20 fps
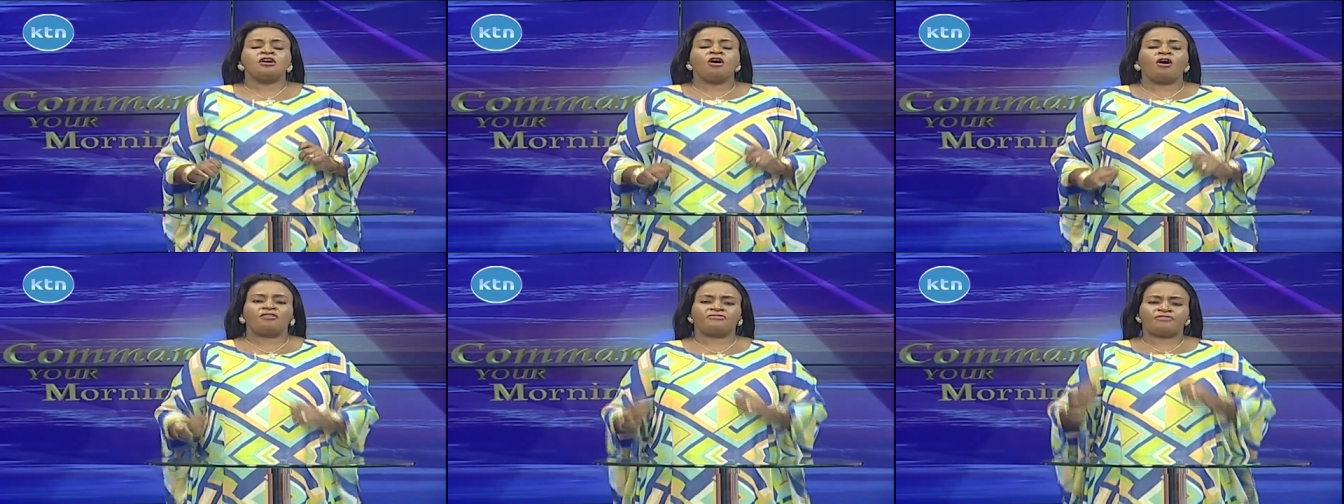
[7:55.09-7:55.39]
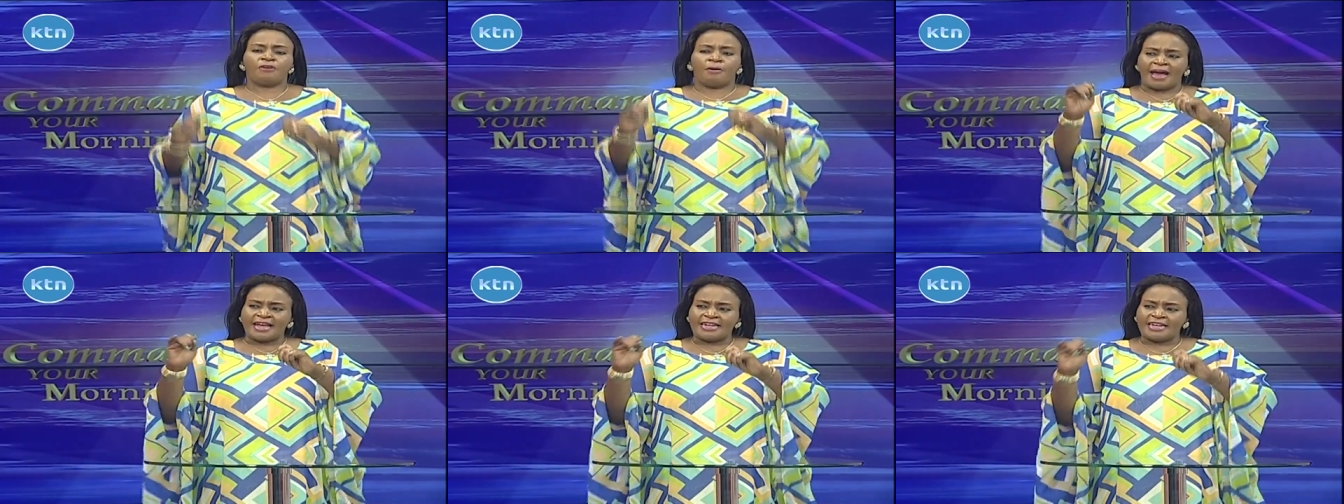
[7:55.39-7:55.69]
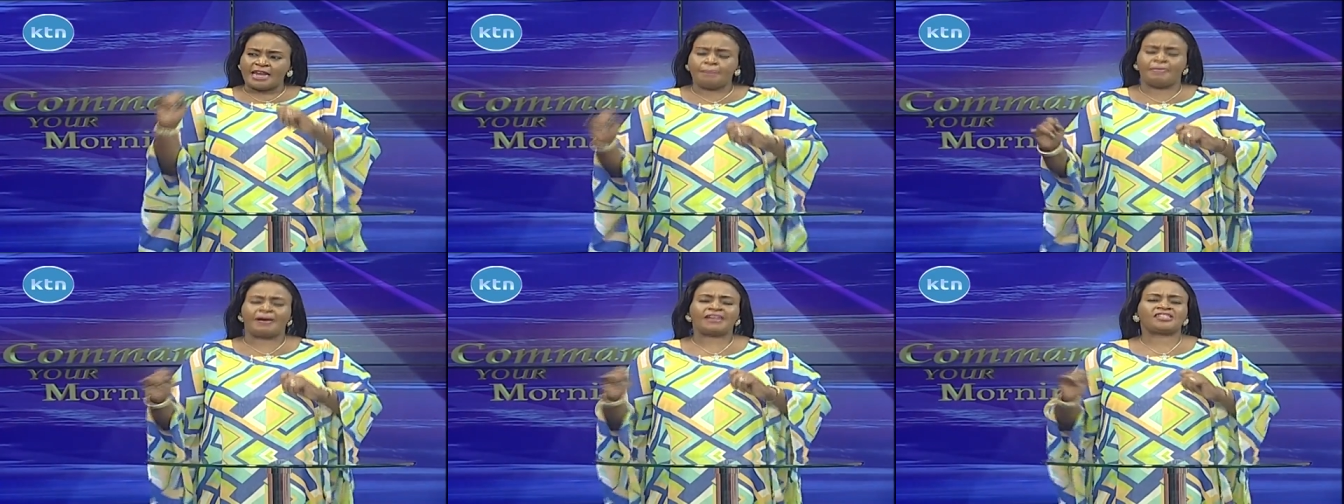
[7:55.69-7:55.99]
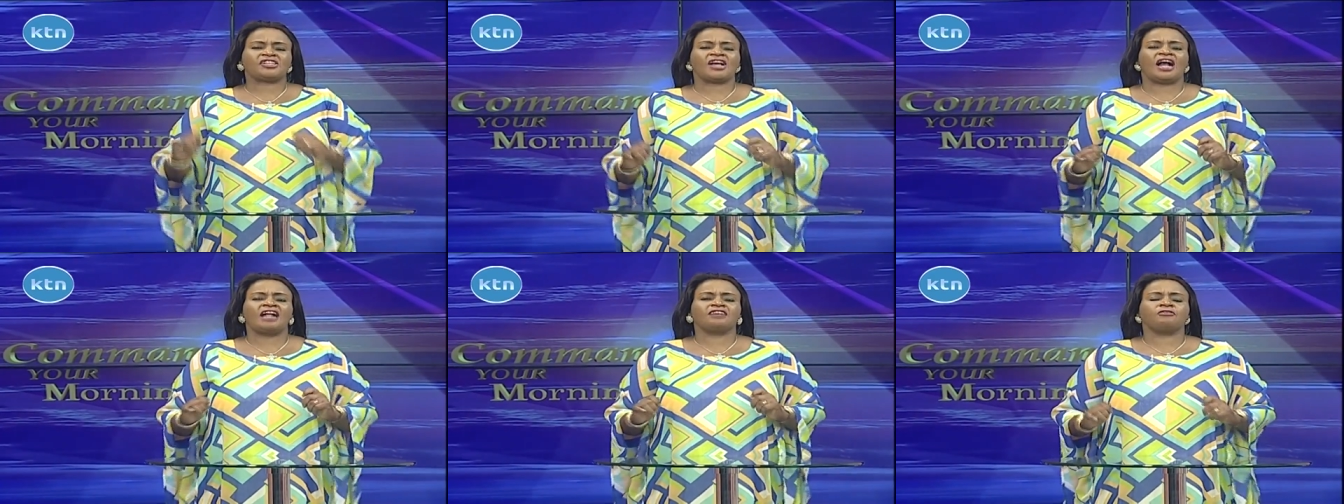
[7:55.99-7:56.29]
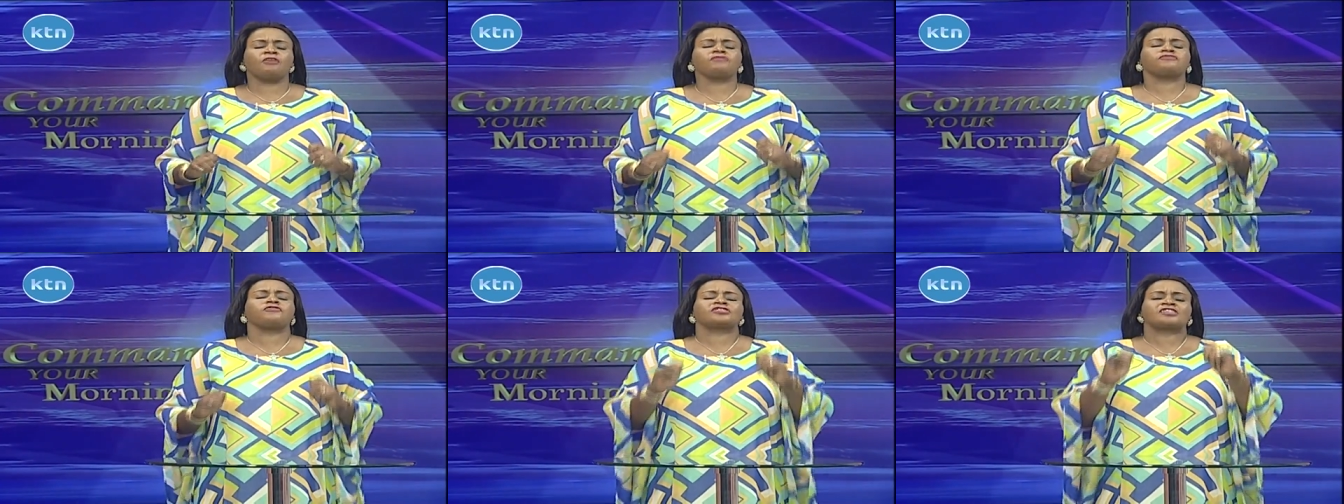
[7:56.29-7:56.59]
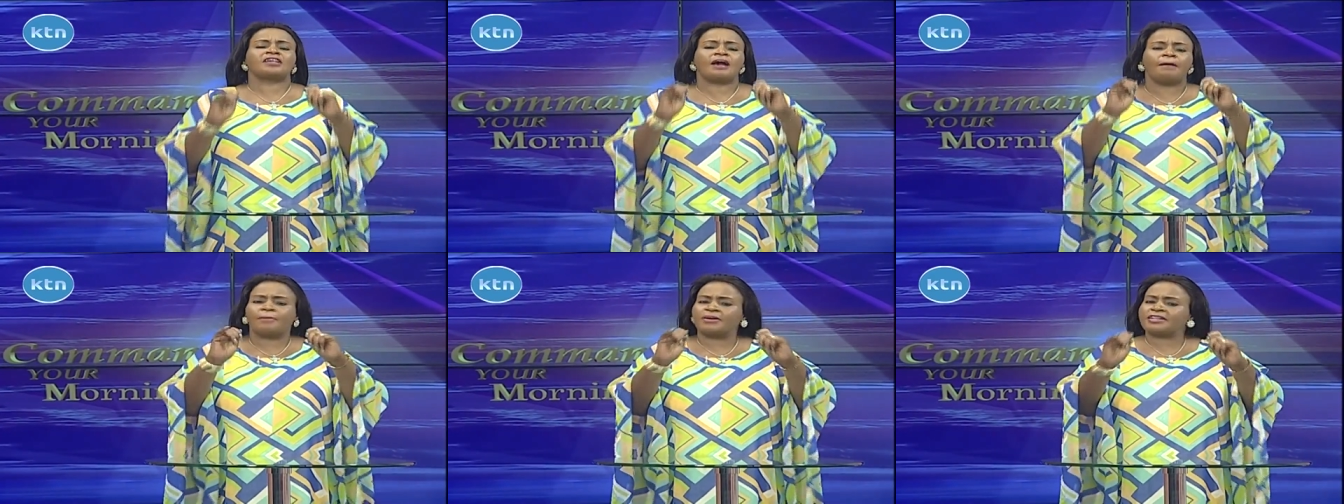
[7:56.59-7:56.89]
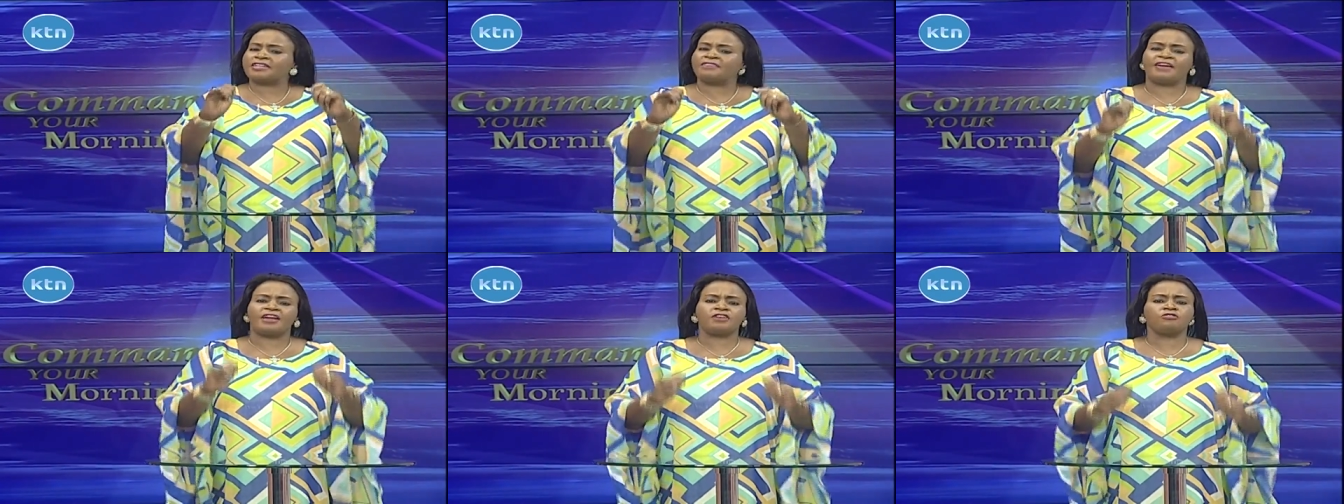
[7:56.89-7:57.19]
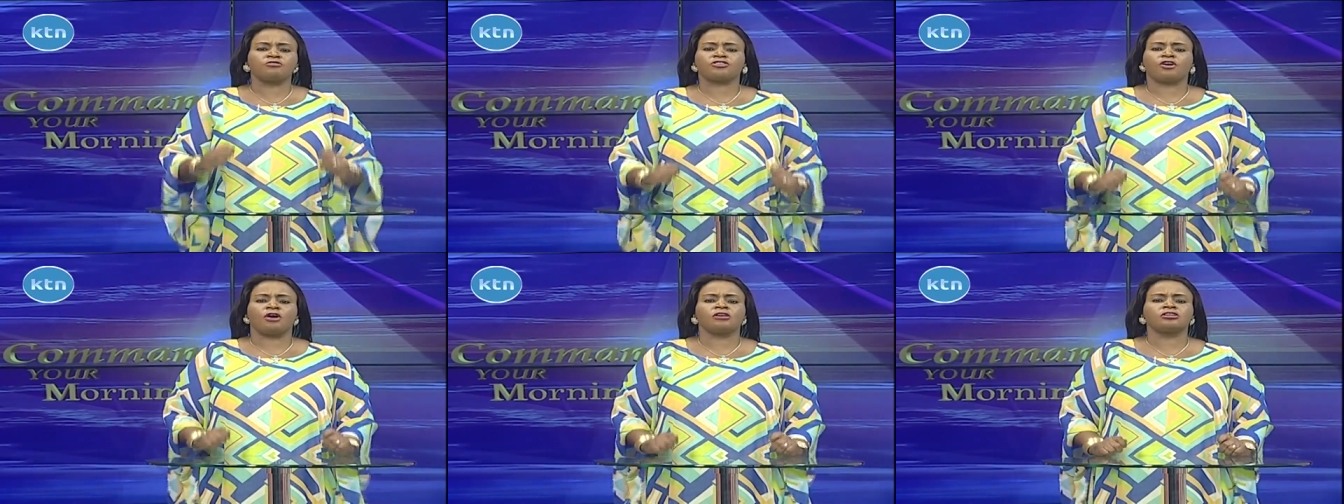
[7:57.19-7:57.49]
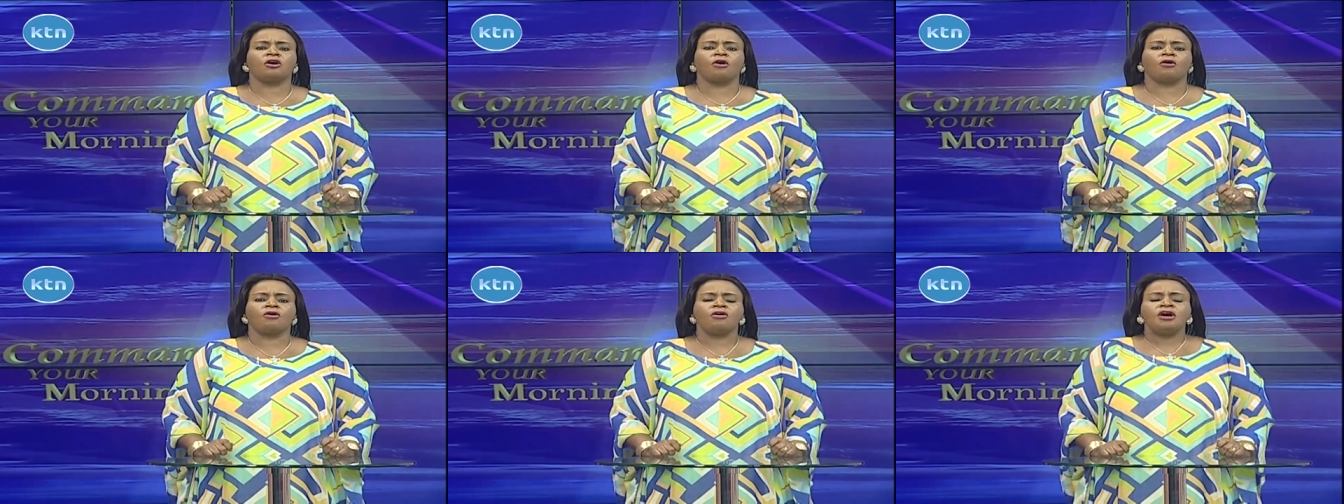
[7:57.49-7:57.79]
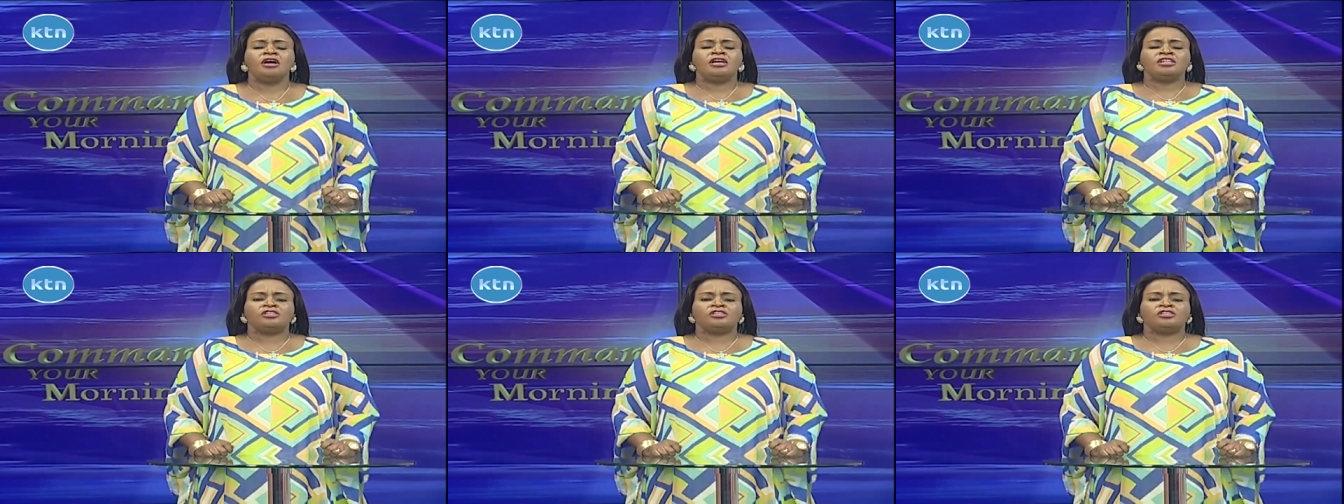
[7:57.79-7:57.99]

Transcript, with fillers: or for my neighbor's child or for somebody even you don't know.